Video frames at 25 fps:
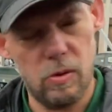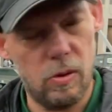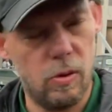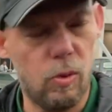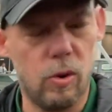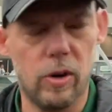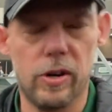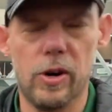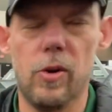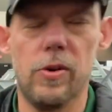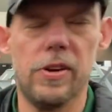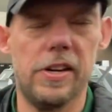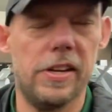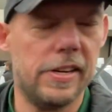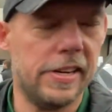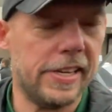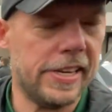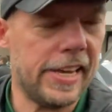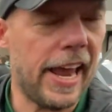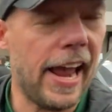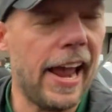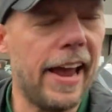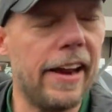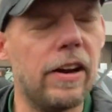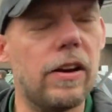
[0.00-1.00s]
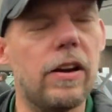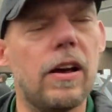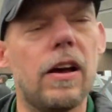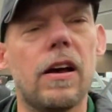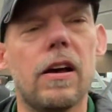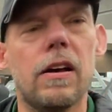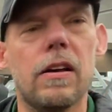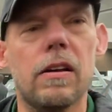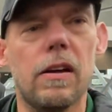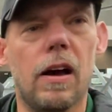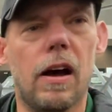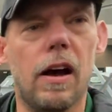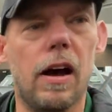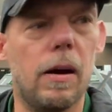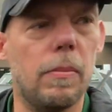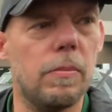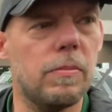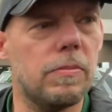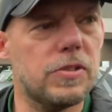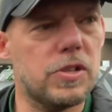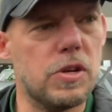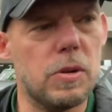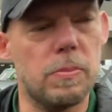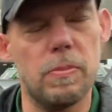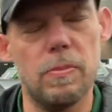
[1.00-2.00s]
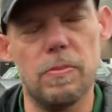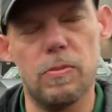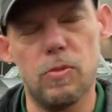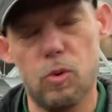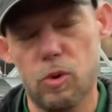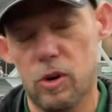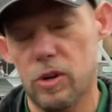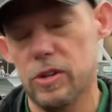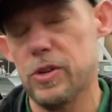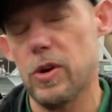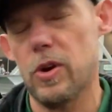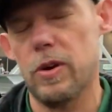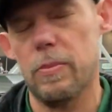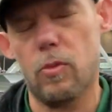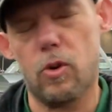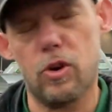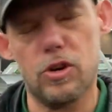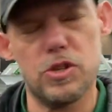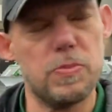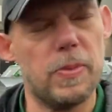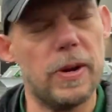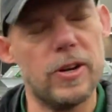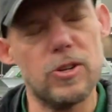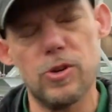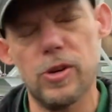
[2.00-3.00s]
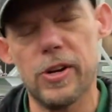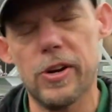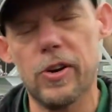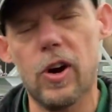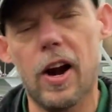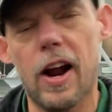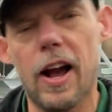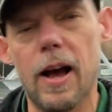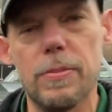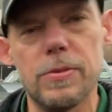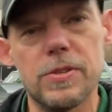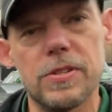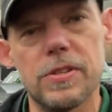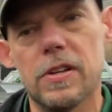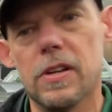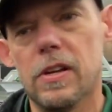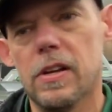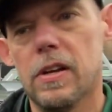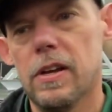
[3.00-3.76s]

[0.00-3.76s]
We're going into Canada. We're doing more specialty crops,